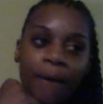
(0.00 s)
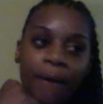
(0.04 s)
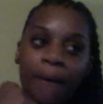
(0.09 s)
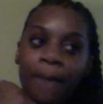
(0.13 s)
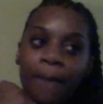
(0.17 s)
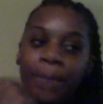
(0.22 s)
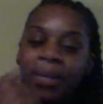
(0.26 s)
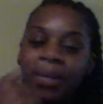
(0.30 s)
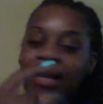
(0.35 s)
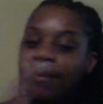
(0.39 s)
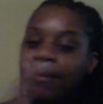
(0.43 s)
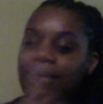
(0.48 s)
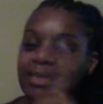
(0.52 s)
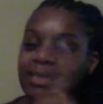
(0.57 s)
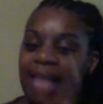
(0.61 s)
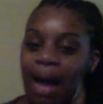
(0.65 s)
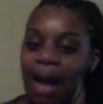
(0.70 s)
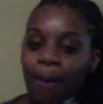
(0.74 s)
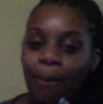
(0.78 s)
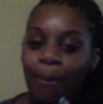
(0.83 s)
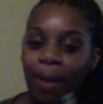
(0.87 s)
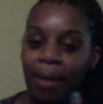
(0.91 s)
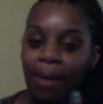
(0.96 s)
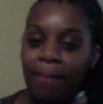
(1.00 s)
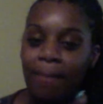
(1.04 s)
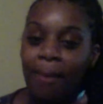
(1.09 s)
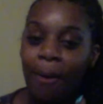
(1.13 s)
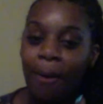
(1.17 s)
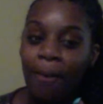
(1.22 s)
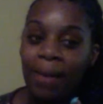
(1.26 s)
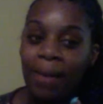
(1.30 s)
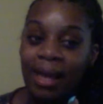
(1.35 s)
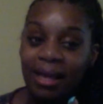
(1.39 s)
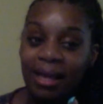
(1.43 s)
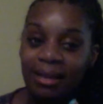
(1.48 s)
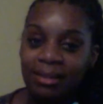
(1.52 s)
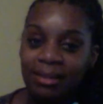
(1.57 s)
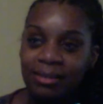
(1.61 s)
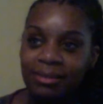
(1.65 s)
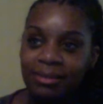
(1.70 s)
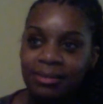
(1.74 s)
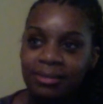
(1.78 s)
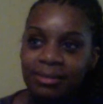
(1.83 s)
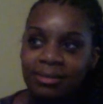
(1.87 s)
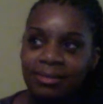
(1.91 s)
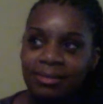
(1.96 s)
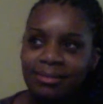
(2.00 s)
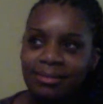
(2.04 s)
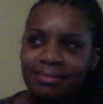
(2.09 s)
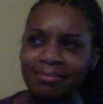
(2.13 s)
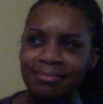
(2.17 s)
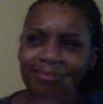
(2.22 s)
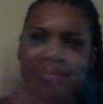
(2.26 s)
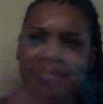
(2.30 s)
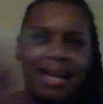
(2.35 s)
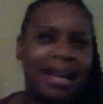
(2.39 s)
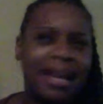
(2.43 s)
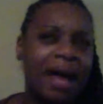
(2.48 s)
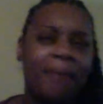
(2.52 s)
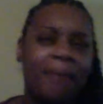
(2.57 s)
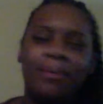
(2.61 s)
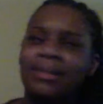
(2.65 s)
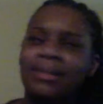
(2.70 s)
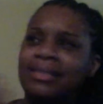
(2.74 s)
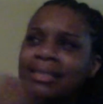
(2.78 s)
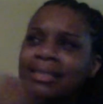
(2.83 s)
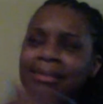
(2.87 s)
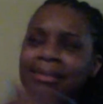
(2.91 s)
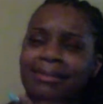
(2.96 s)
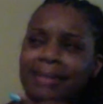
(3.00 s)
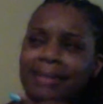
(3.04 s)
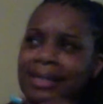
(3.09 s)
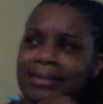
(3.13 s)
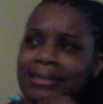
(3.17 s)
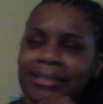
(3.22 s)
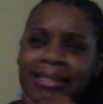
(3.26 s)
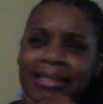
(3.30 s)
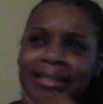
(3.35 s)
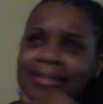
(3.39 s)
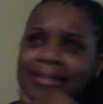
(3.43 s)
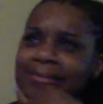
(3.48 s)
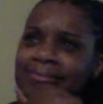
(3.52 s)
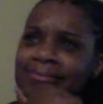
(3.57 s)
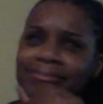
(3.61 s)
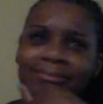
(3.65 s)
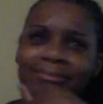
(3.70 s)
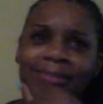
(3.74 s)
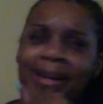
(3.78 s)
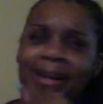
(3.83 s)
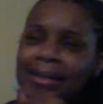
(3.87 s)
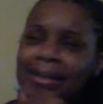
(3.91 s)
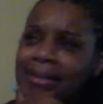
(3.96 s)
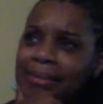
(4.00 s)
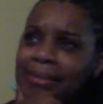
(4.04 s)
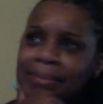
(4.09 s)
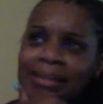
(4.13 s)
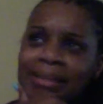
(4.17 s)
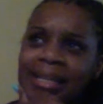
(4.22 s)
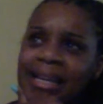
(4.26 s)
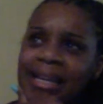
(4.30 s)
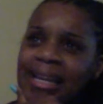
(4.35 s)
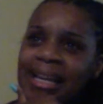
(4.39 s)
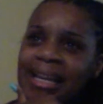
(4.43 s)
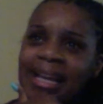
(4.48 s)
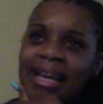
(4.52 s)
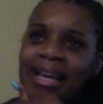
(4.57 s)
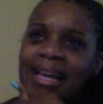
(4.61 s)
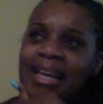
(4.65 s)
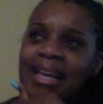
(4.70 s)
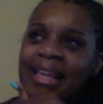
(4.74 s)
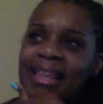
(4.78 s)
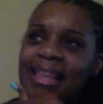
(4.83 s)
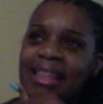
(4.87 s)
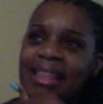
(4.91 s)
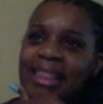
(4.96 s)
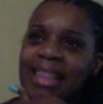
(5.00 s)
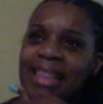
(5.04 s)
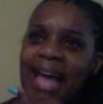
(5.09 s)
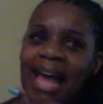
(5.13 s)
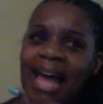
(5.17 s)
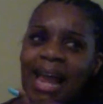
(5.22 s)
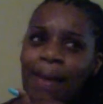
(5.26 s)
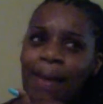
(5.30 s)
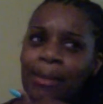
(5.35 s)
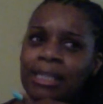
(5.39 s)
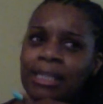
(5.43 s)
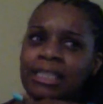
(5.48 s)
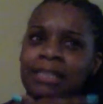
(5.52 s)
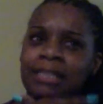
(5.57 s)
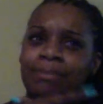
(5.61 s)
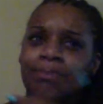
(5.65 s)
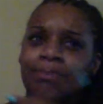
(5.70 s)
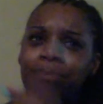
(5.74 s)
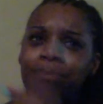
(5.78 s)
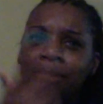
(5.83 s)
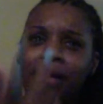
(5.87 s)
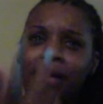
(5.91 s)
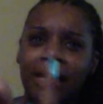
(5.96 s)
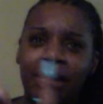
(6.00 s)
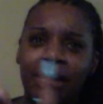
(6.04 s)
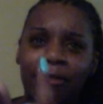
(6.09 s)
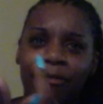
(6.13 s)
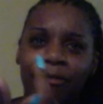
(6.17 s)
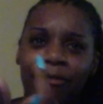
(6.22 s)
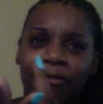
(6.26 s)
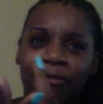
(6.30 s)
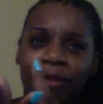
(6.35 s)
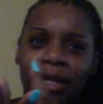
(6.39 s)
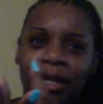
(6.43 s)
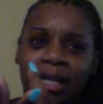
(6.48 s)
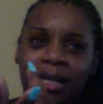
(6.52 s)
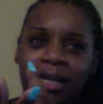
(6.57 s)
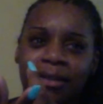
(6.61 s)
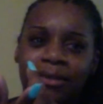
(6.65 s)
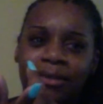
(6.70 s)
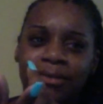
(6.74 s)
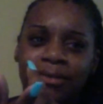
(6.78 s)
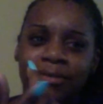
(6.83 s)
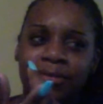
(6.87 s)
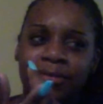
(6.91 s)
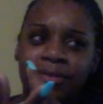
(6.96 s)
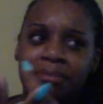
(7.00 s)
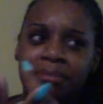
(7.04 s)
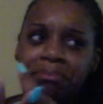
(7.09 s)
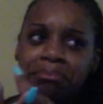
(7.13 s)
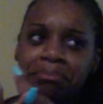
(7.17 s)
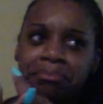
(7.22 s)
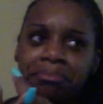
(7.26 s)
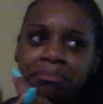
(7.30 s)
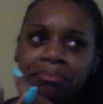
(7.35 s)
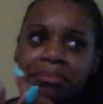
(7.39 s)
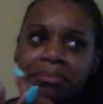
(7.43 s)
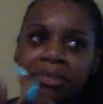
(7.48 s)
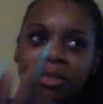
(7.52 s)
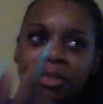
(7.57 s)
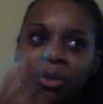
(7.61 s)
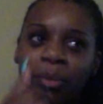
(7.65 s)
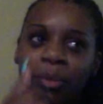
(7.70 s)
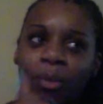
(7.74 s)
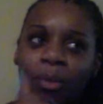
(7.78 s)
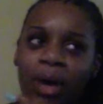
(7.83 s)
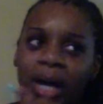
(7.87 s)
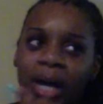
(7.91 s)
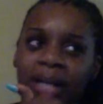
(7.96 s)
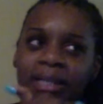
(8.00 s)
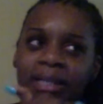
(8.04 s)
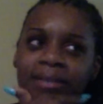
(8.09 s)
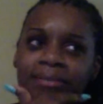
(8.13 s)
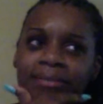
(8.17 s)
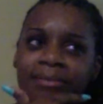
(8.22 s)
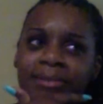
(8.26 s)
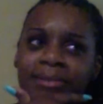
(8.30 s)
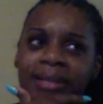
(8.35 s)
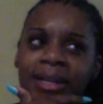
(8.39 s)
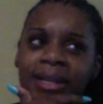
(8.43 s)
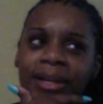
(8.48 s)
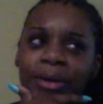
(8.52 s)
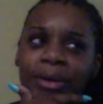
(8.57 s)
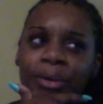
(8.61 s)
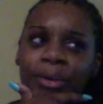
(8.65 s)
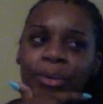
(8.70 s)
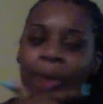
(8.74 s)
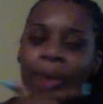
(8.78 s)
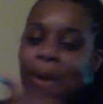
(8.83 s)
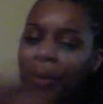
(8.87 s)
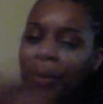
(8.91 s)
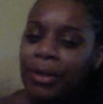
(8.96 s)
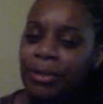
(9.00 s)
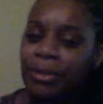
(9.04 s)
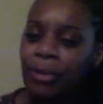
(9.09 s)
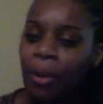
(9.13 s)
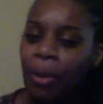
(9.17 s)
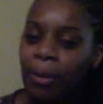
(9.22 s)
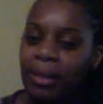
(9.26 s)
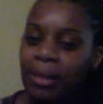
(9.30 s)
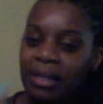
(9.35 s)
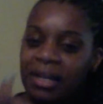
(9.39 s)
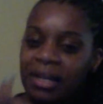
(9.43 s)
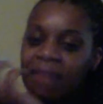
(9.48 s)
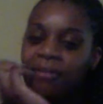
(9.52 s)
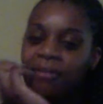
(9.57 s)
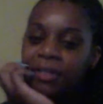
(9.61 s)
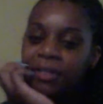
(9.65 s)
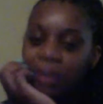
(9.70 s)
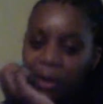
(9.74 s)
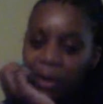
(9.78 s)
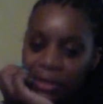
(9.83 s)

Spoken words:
But it was that one moment that I was in London randomly that I was put in front of someone who I would normally never talk